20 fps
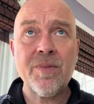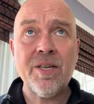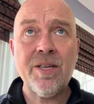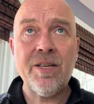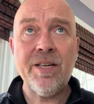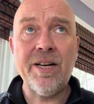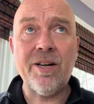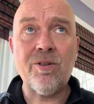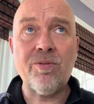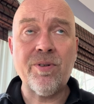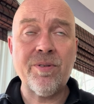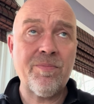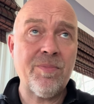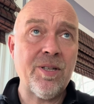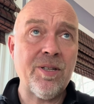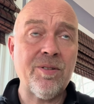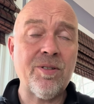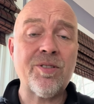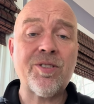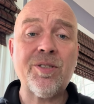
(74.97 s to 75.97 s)

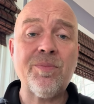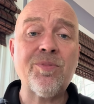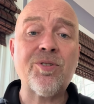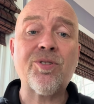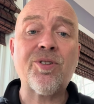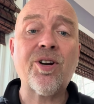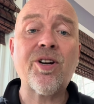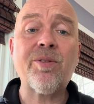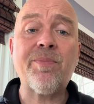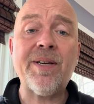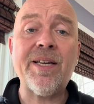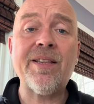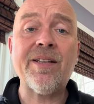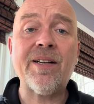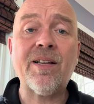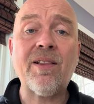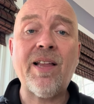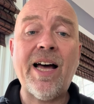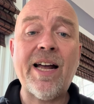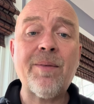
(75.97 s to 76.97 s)
it seemed to occur to me that
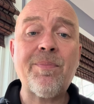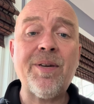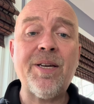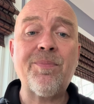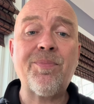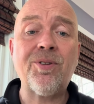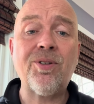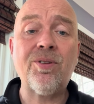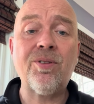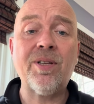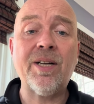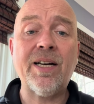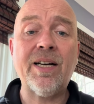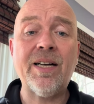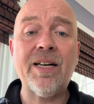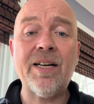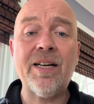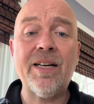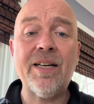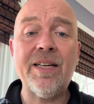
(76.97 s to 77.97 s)
a lot of people
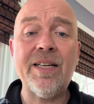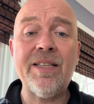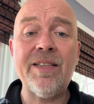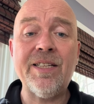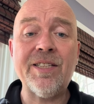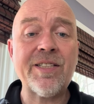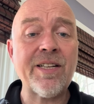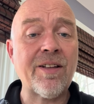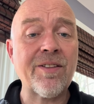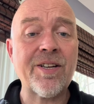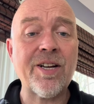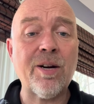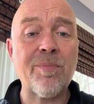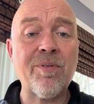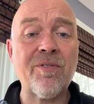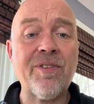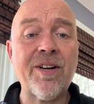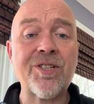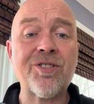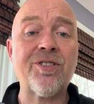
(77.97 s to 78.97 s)
in these healthcare
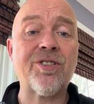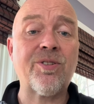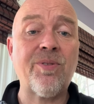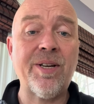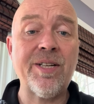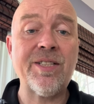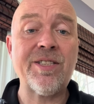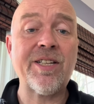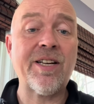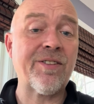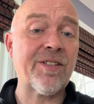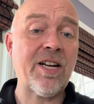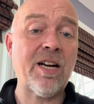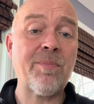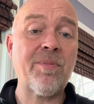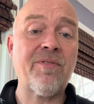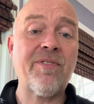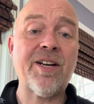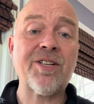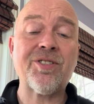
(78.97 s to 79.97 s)
professions, going into healthcare
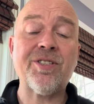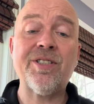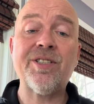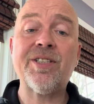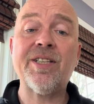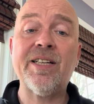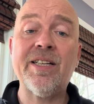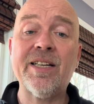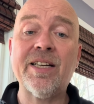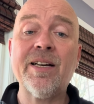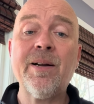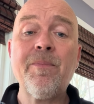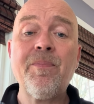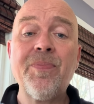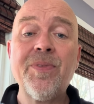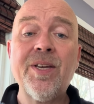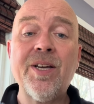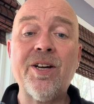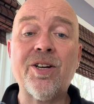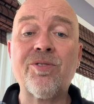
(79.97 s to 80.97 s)
professions, that
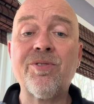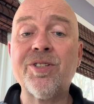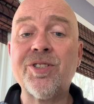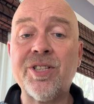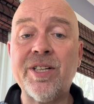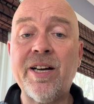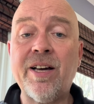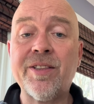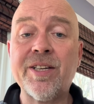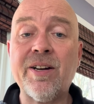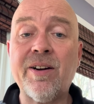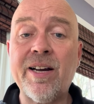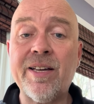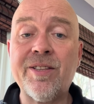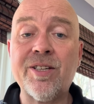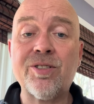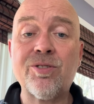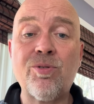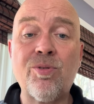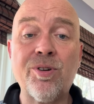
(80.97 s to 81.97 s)
a Christian healthcare
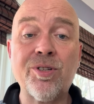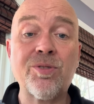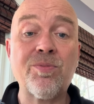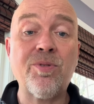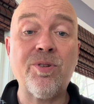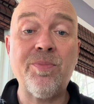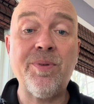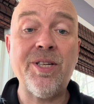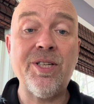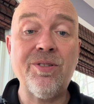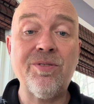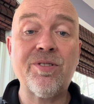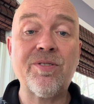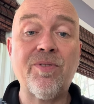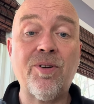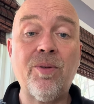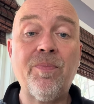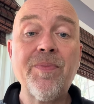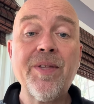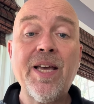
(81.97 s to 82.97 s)
ethics course would be useful.